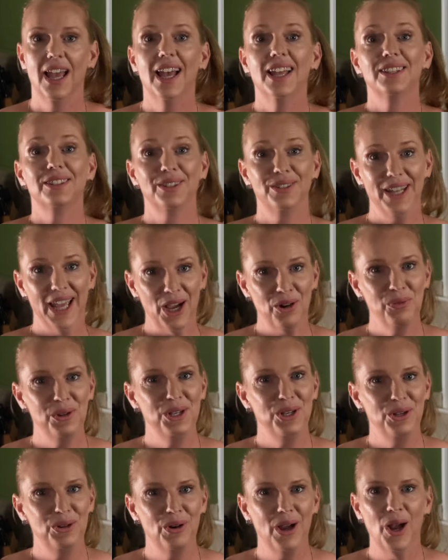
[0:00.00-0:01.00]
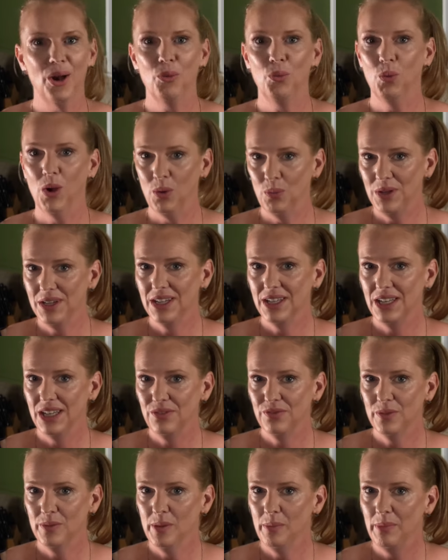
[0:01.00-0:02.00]
So now we knew what we can eat
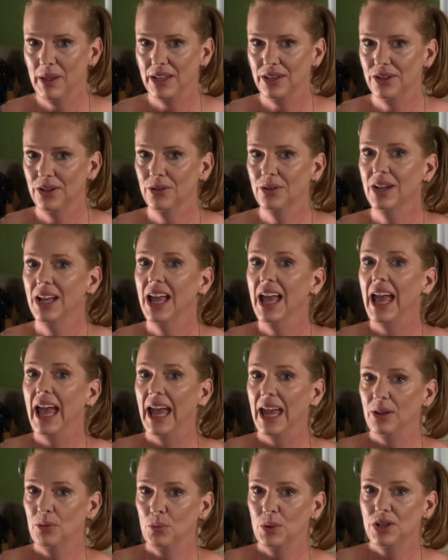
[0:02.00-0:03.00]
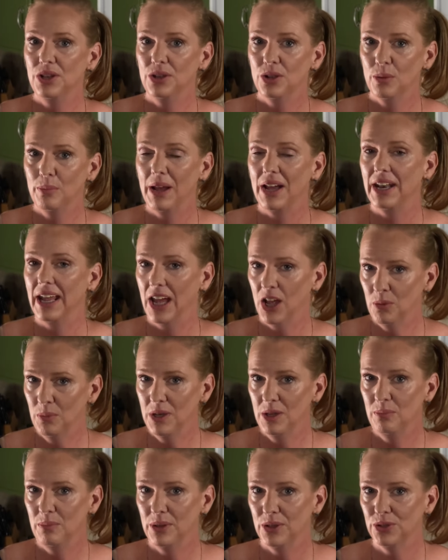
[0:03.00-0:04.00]
from the menu, and we knew about how
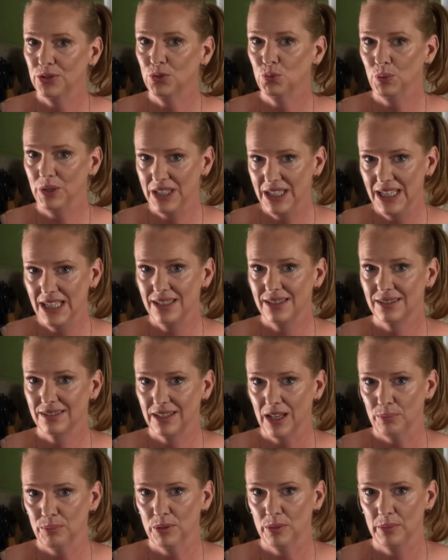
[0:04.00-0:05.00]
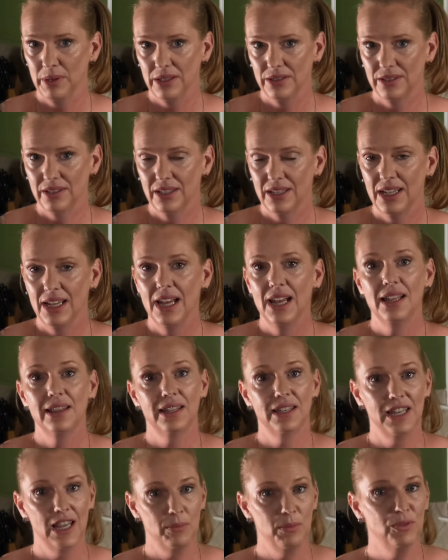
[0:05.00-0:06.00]
many meals we'd need to supplement. The
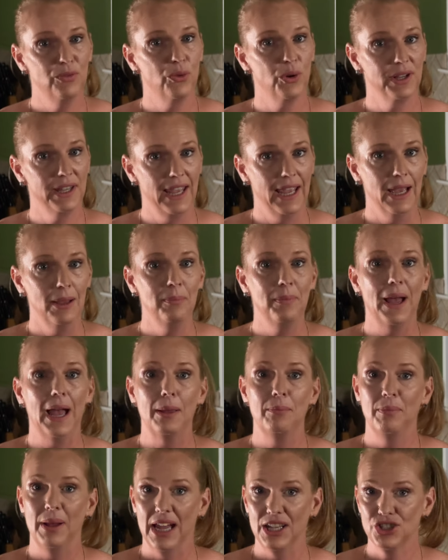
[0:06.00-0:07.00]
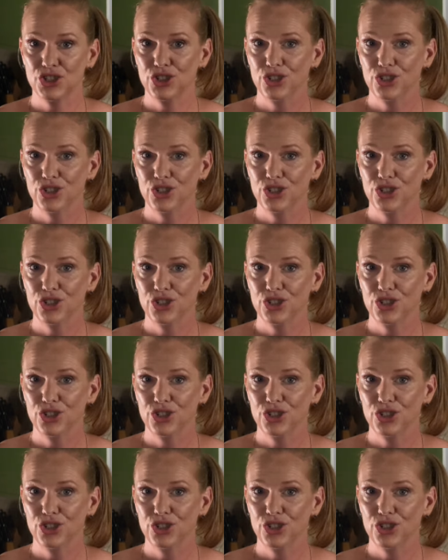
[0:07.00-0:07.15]
day before camp, I batch